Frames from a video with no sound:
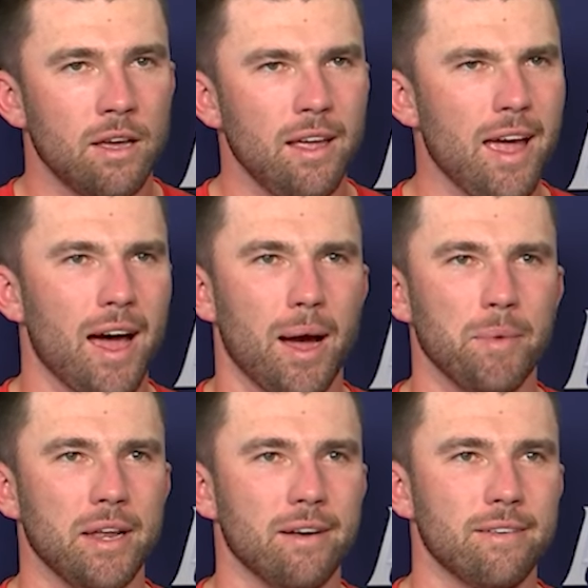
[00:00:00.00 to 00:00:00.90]
Yeah, I
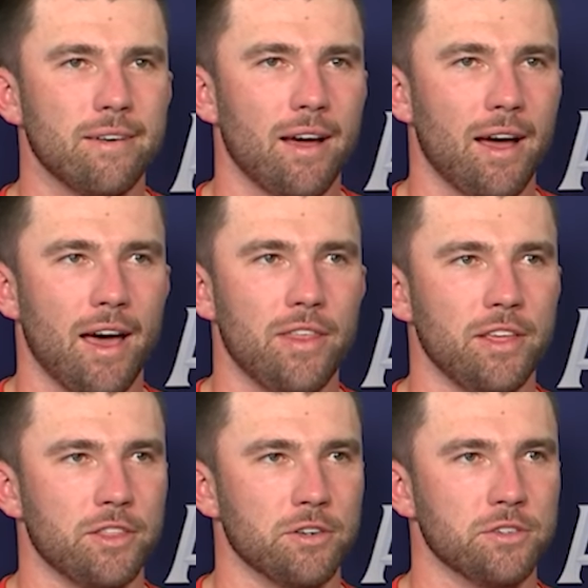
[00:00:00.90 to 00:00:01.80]
mean, I
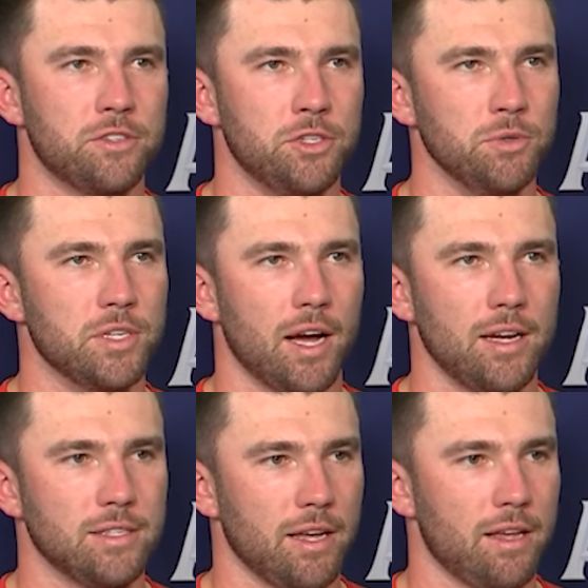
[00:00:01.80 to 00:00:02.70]
think there's two
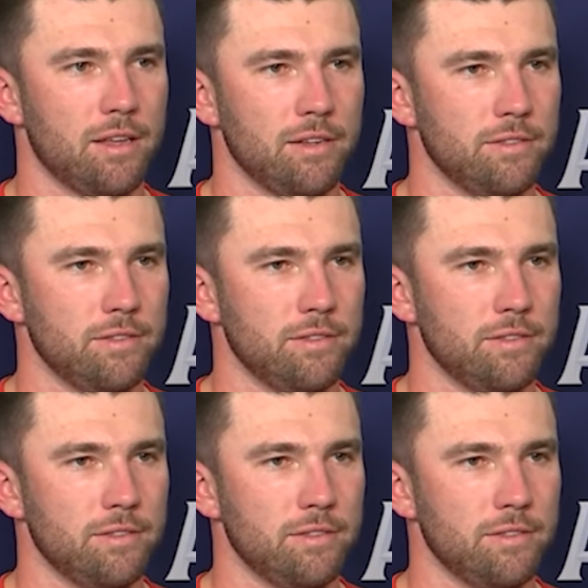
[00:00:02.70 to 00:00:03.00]
sides. Like,